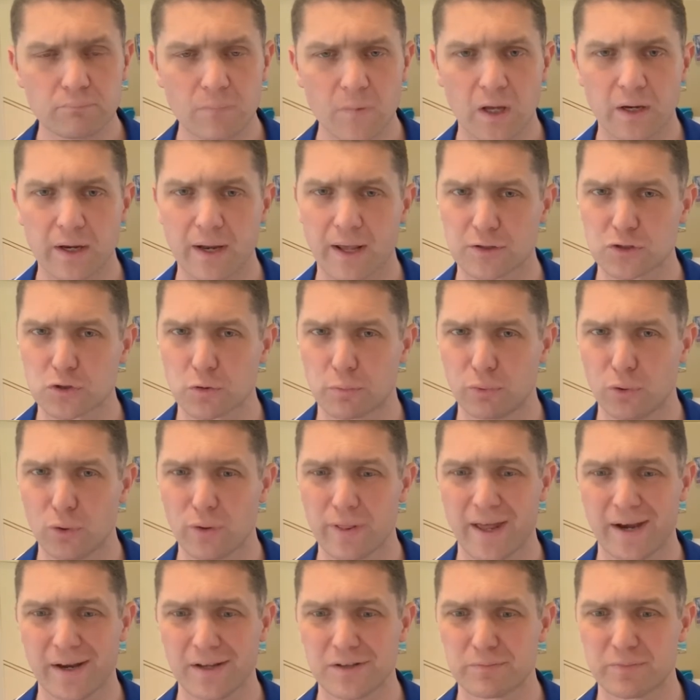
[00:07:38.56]
Now, to put
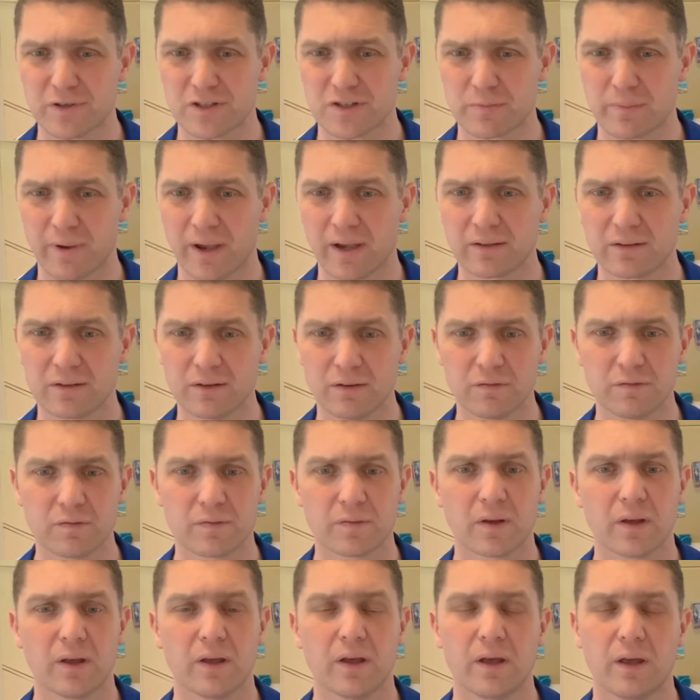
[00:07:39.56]
that in perspective,
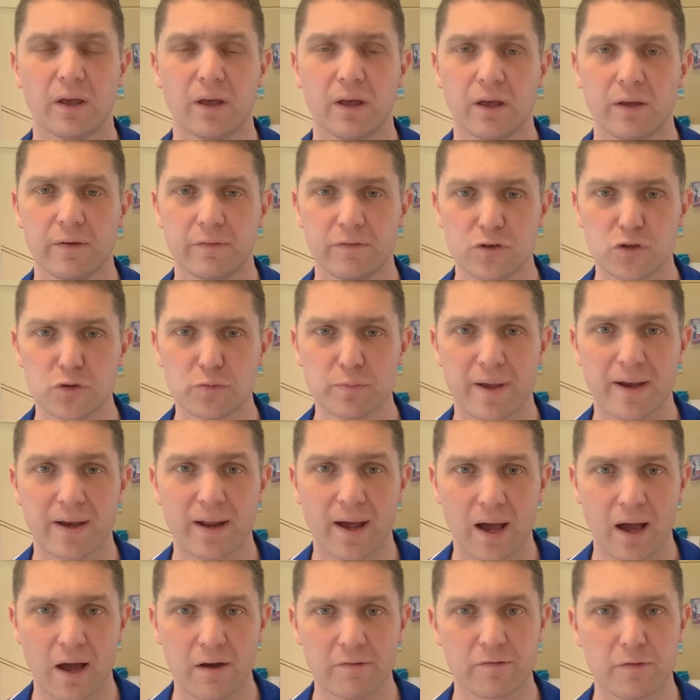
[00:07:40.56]
if you spend
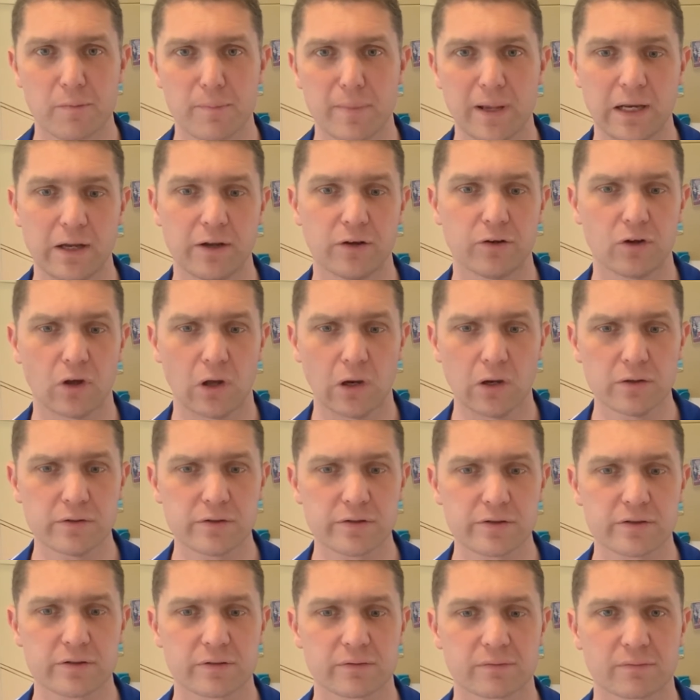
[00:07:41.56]

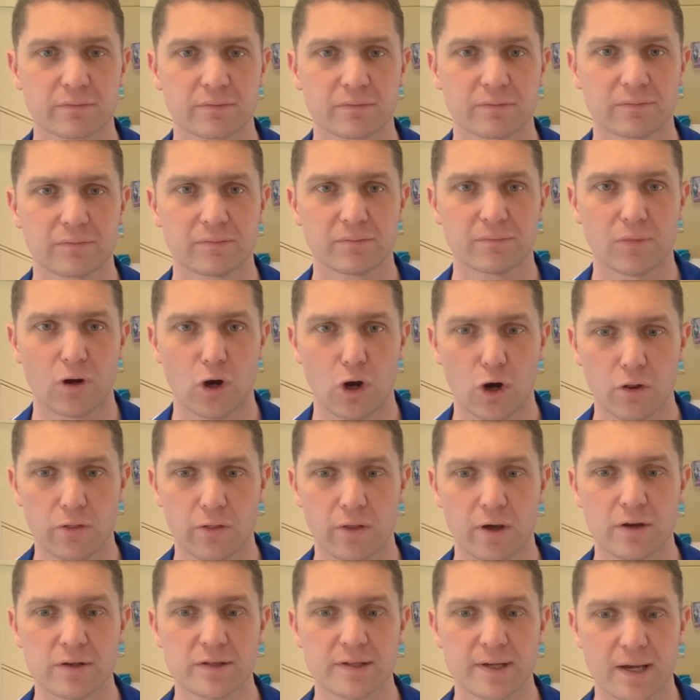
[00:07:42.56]
$500,000 on
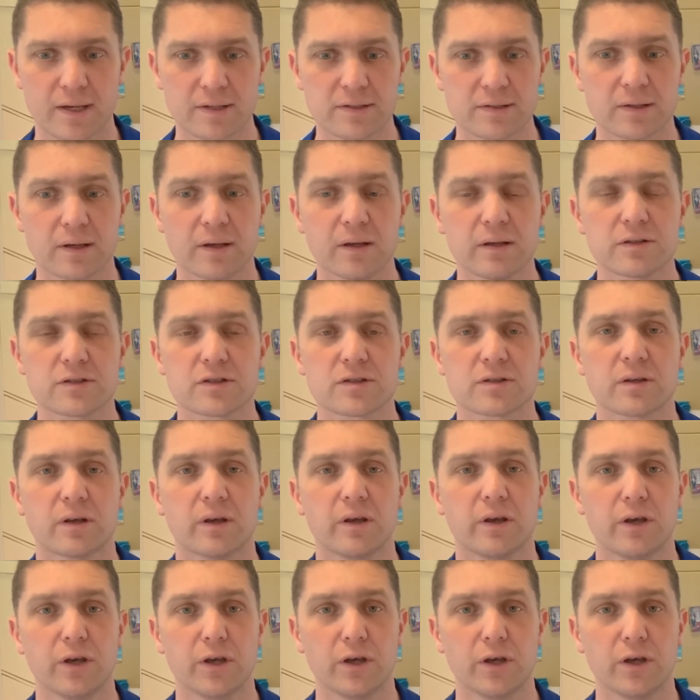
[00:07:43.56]
those assets,